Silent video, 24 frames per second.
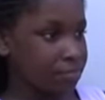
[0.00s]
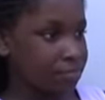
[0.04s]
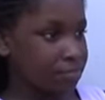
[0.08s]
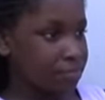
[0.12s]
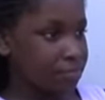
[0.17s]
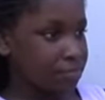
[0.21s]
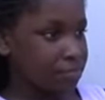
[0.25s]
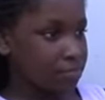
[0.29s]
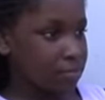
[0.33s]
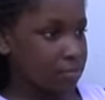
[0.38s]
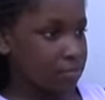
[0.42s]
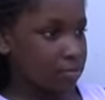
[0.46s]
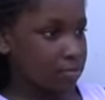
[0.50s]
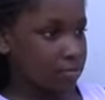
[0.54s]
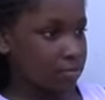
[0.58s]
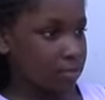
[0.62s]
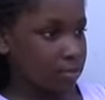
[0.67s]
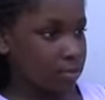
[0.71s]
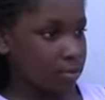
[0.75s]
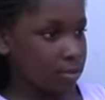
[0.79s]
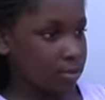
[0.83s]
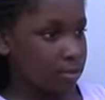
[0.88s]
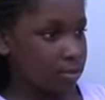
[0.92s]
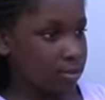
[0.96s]

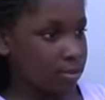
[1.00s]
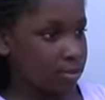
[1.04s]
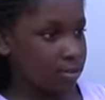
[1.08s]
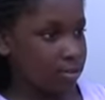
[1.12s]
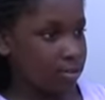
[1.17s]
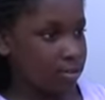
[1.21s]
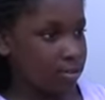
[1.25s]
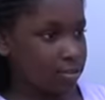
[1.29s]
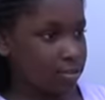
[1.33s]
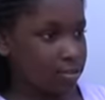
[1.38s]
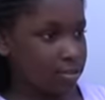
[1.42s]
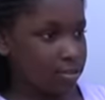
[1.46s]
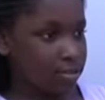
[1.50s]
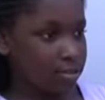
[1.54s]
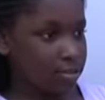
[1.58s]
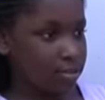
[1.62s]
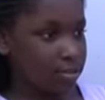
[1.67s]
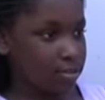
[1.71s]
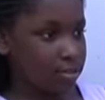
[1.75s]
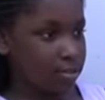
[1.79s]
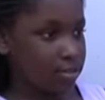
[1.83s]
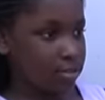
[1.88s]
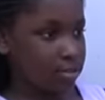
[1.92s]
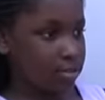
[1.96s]

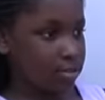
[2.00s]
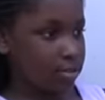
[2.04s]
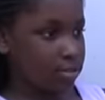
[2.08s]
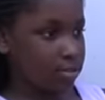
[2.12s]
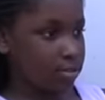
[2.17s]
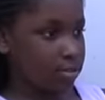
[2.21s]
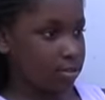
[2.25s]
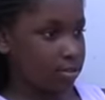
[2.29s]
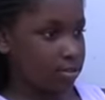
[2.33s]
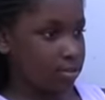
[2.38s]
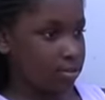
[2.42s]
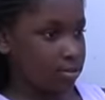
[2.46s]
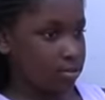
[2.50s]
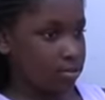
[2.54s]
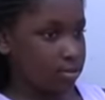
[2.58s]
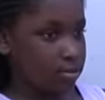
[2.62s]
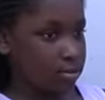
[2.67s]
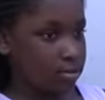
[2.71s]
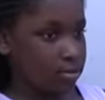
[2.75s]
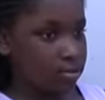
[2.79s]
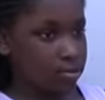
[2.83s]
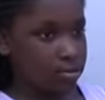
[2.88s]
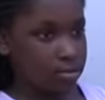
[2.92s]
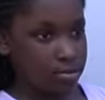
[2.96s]

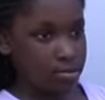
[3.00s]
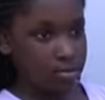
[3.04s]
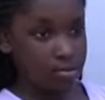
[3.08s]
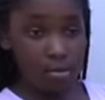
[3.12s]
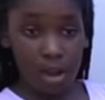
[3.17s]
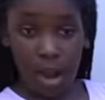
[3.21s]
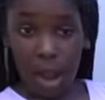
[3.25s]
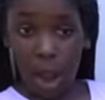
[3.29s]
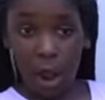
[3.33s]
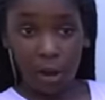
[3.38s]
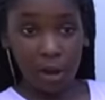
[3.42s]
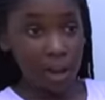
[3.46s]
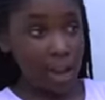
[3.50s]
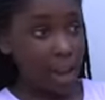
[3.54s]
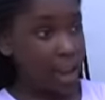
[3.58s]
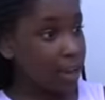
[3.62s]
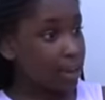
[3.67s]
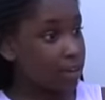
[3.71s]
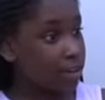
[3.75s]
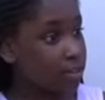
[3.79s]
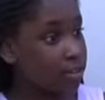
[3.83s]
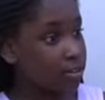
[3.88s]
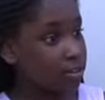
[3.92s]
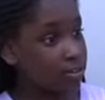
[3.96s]

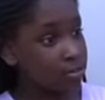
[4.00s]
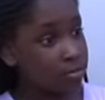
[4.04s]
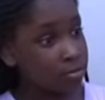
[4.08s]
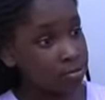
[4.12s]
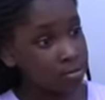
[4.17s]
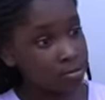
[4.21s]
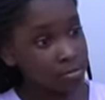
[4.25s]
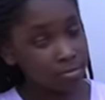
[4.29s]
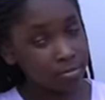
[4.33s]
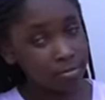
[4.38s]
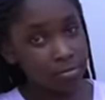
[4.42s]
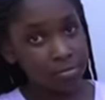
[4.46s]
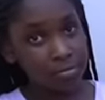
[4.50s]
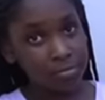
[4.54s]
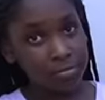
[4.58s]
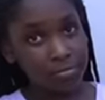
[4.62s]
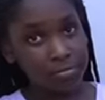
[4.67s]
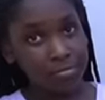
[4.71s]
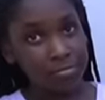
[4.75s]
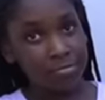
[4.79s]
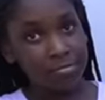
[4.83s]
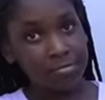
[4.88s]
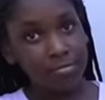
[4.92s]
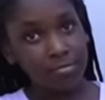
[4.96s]

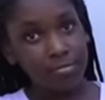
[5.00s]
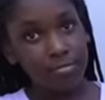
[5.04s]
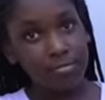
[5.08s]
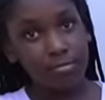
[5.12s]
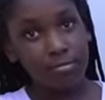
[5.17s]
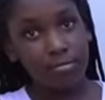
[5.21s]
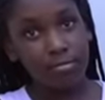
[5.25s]
No words are spoken by the person on screen.